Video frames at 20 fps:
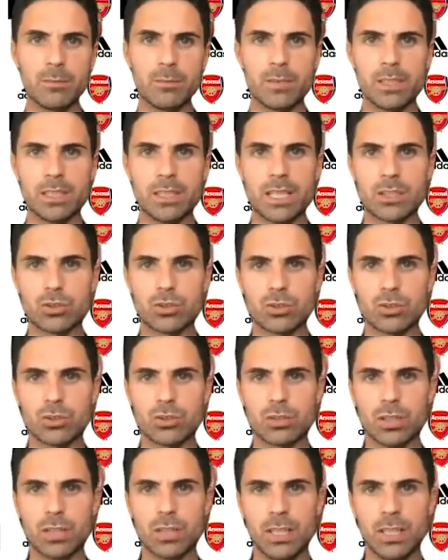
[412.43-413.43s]
in that short
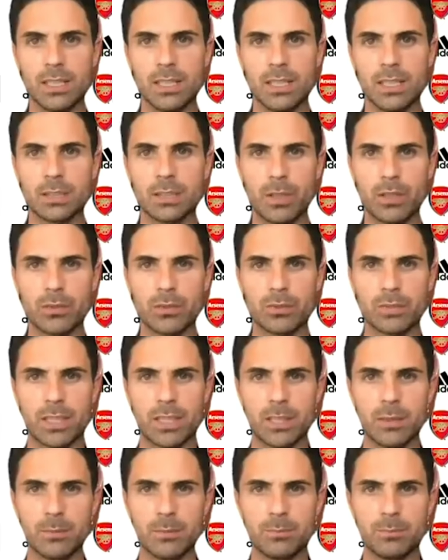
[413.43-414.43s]
space of
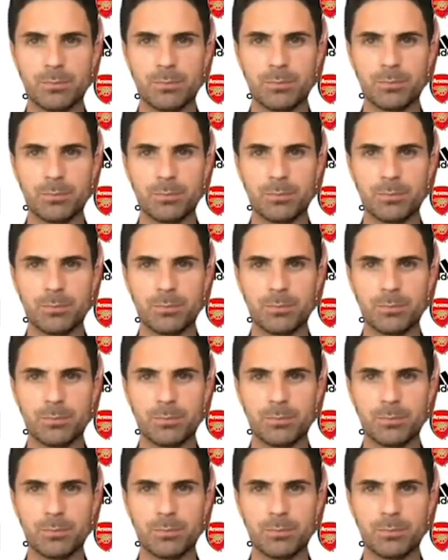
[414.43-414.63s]
time.